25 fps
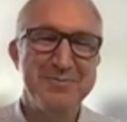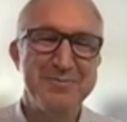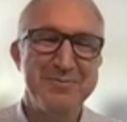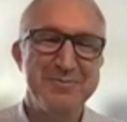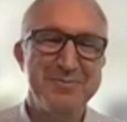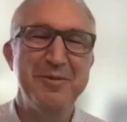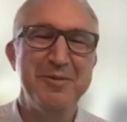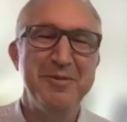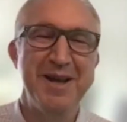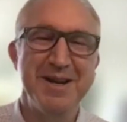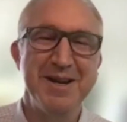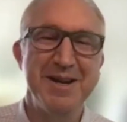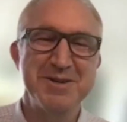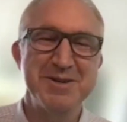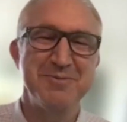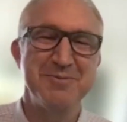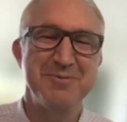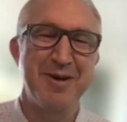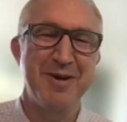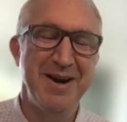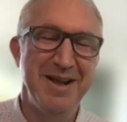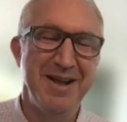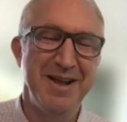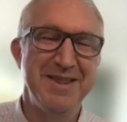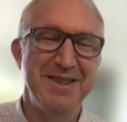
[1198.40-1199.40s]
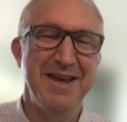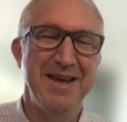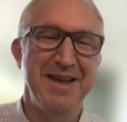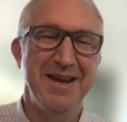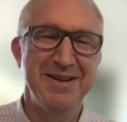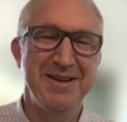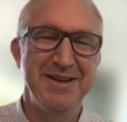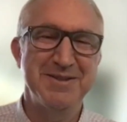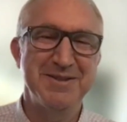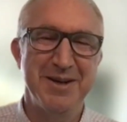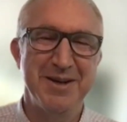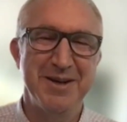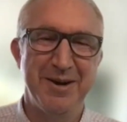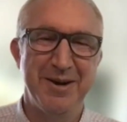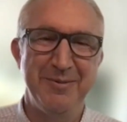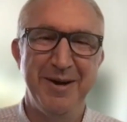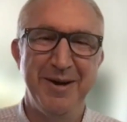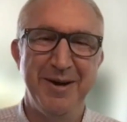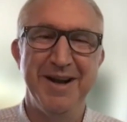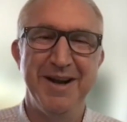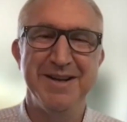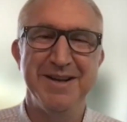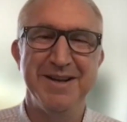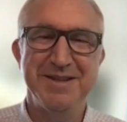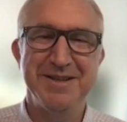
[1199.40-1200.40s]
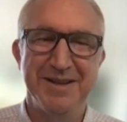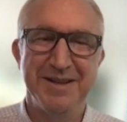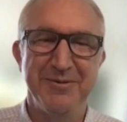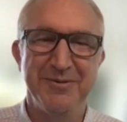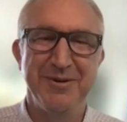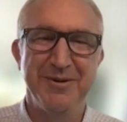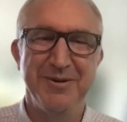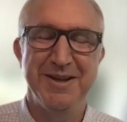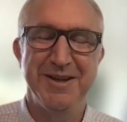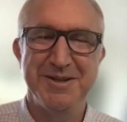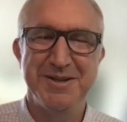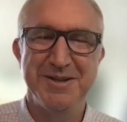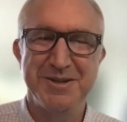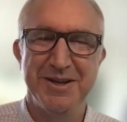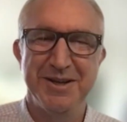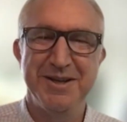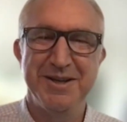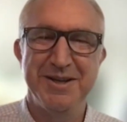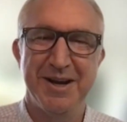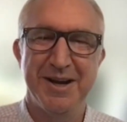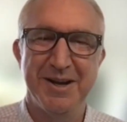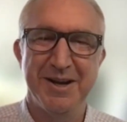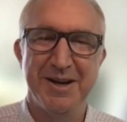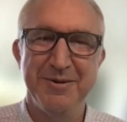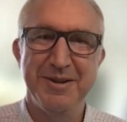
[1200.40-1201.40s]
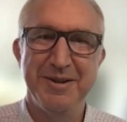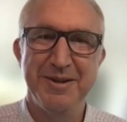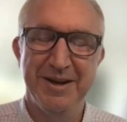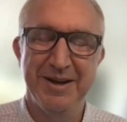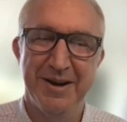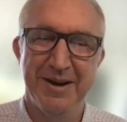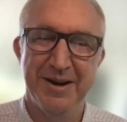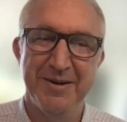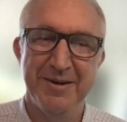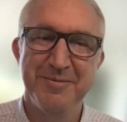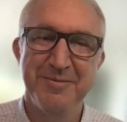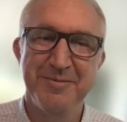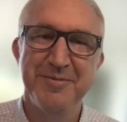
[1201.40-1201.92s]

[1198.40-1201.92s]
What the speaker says: been a pleasure, Marty. Thank you so much. I really enjoyed talking with you here.